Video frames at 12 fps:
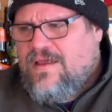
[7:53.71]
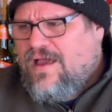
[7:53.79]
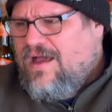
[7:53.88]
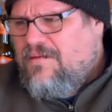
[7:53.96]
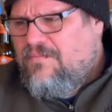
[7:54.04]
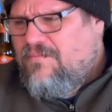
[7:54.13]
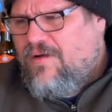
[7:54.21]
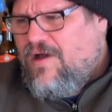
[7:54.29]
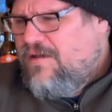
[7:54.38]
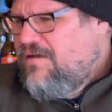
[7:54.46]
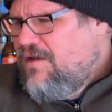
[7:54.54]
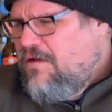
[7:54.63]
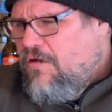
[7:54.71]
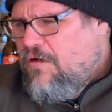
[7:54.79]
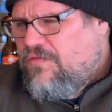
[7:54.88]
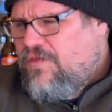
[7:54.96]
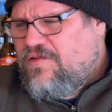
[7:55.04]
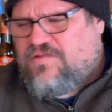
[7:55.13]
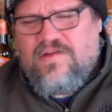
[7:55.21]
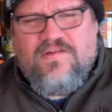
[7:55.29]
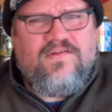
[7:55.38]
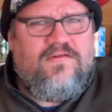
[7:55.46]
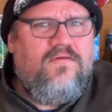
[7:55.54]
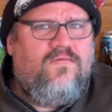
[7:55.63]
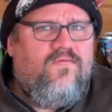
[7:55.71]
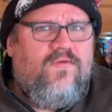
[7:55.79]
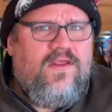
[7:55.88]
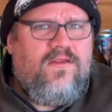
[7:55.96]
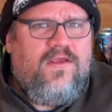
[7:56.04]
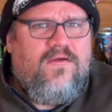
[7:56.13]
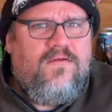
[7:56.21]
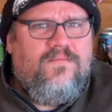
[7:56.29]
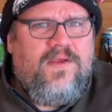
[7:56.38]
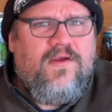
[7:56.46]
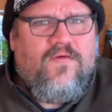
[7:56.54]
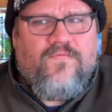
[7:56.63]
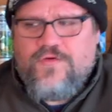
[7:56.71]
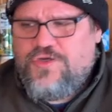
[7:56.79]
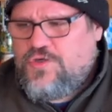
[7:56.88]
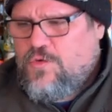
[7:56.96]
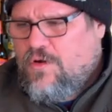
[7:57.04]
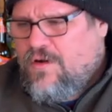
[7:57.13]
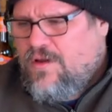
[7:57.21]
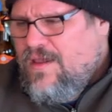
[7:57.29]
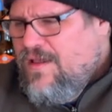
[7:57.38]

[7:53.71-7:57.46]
Um, but you know, all things considered, really good beer for sure.